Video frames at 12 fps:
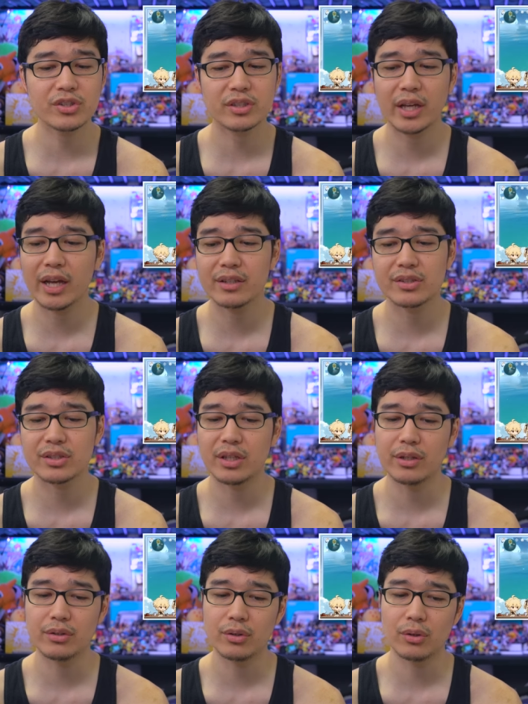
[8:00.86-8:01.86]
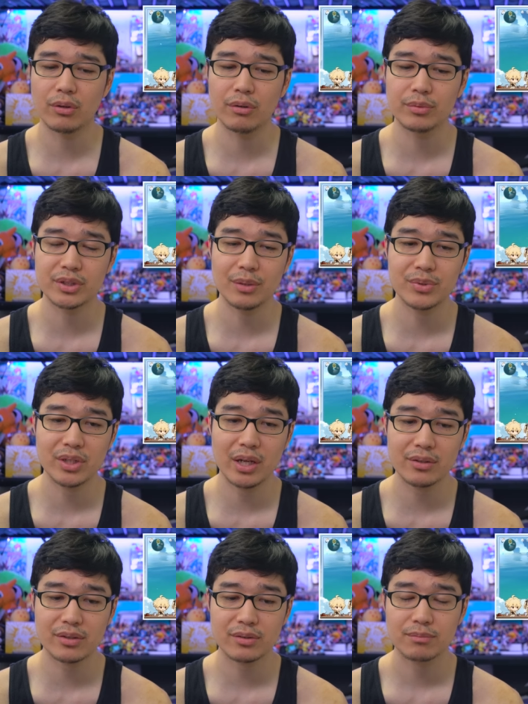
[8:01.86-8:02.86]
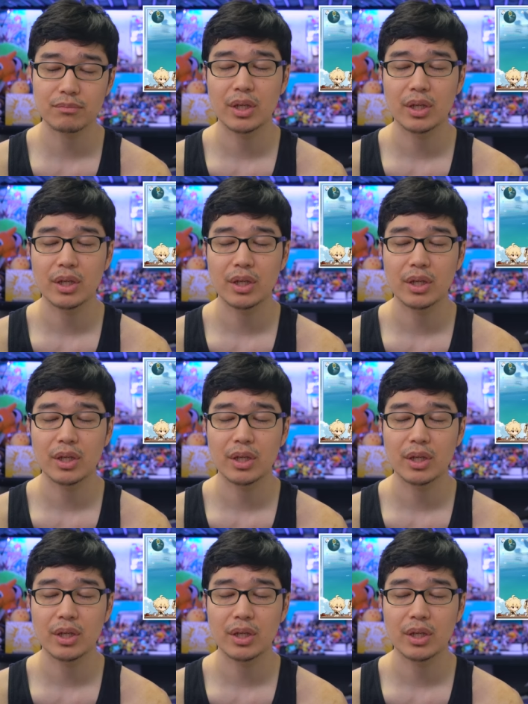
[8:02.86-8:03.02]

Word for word: stats in your substats,